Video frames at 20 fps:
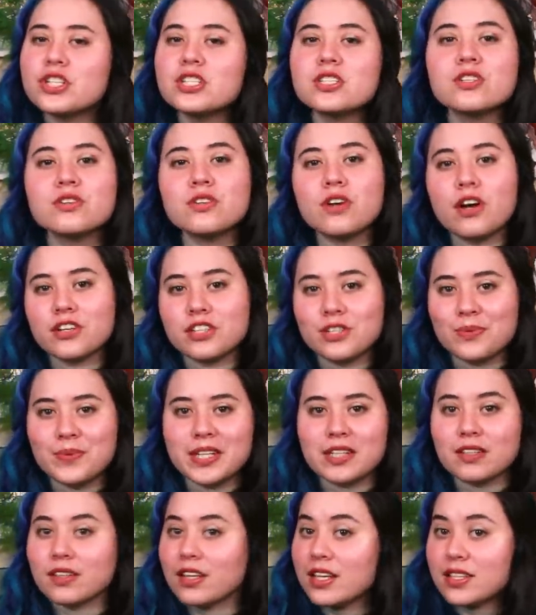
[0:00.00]
she's still
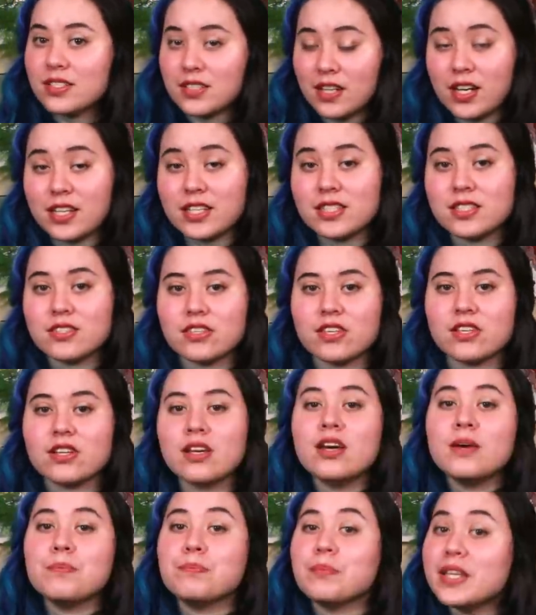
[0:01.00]
arguing, like Dines,
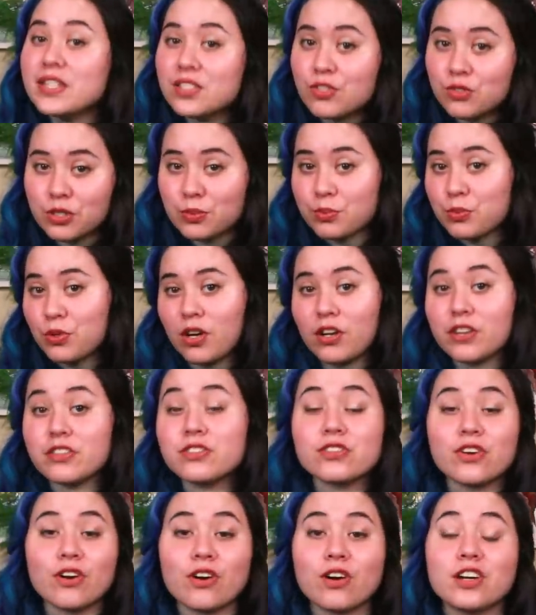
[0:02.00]
that mainstream
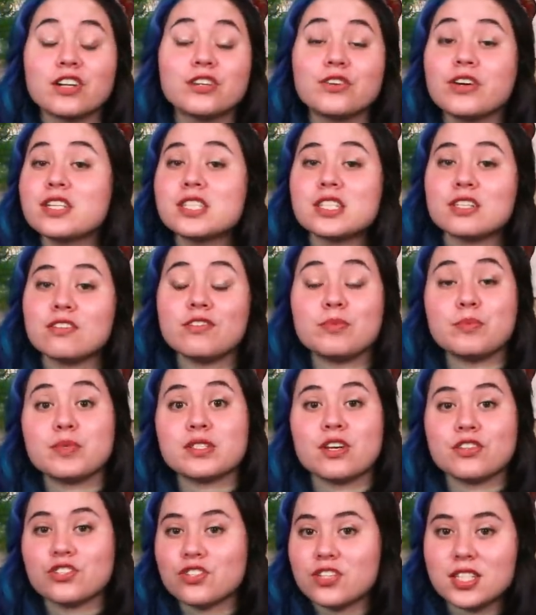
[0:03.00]
prawns are aggressive and
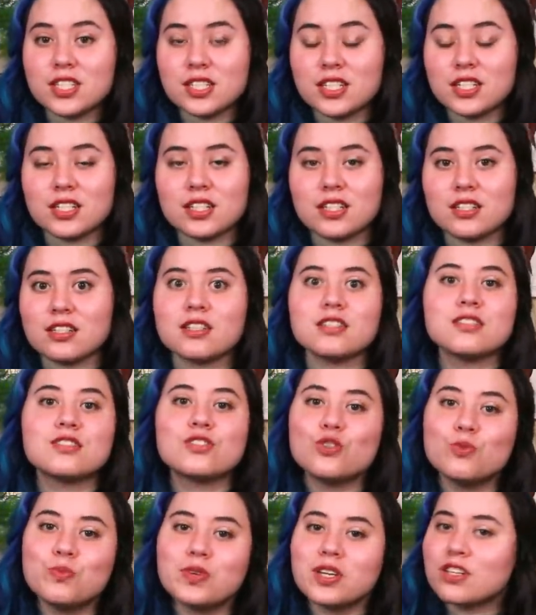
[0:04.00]
misogynistic, and
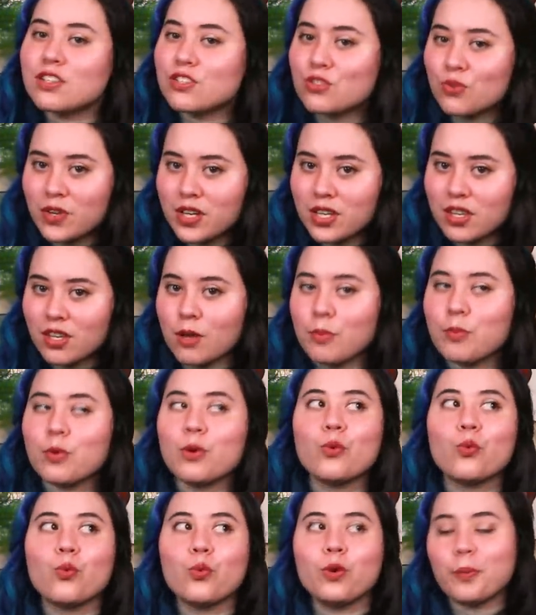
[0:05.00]
consuming and enjoying
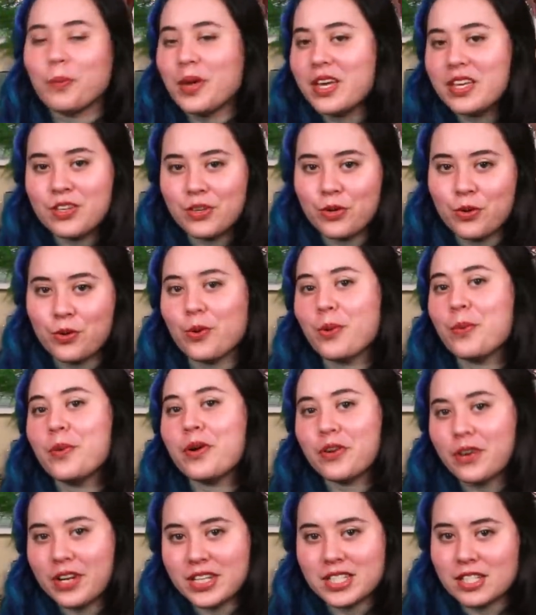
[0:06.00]
them will make you
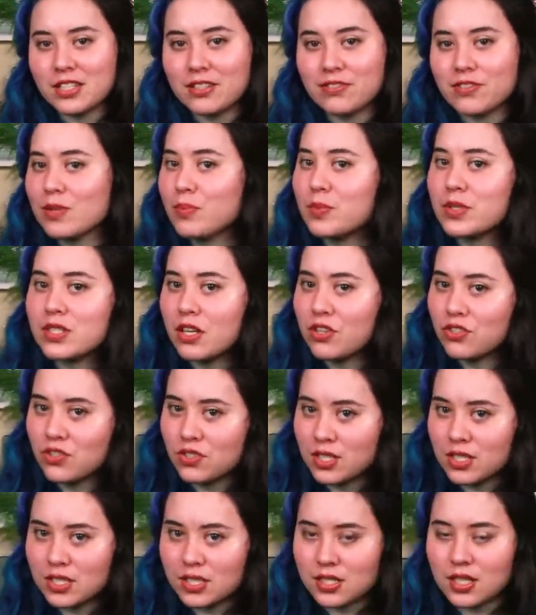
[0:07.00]
aggressive and
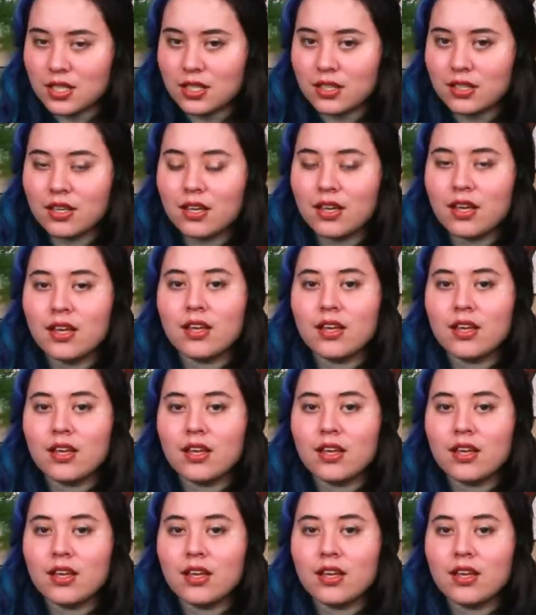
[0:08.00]
misogynistic.